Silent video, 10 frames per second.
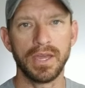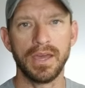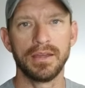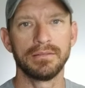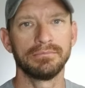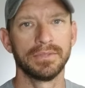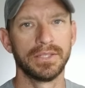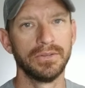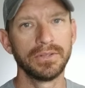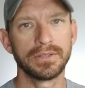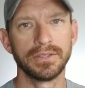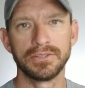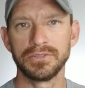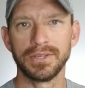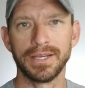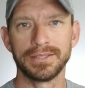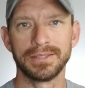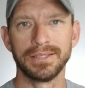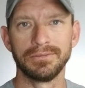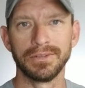hat. The only thing that you guys
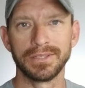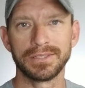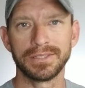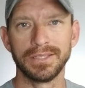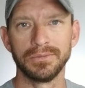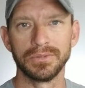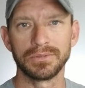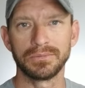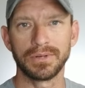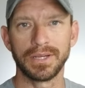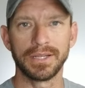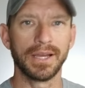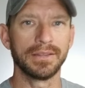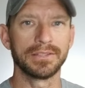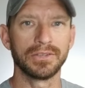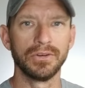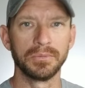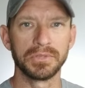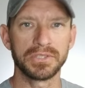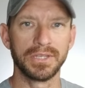didn't really see was where I got the
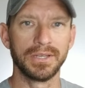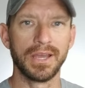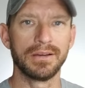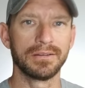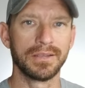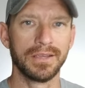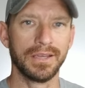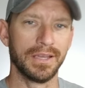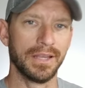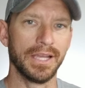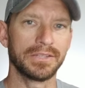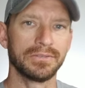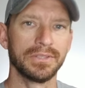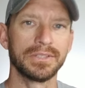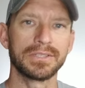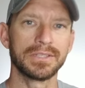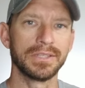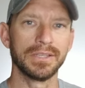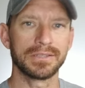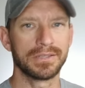sewing machine out and actually
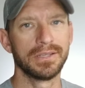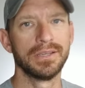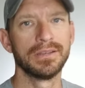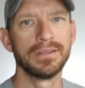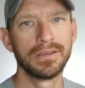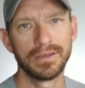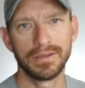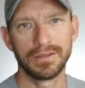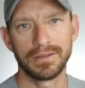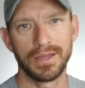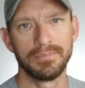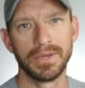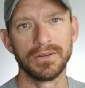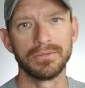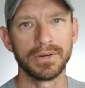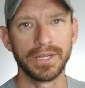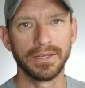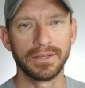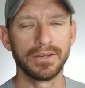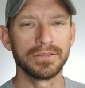stitched in that metal
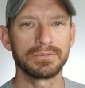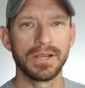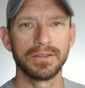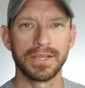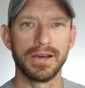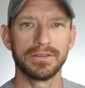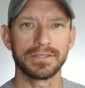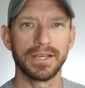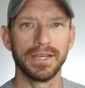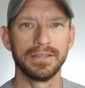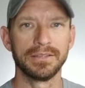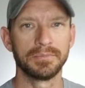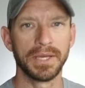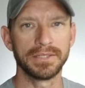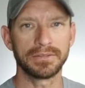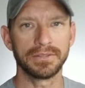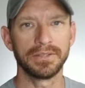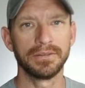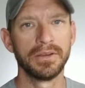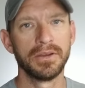ring that goes around the outside to basically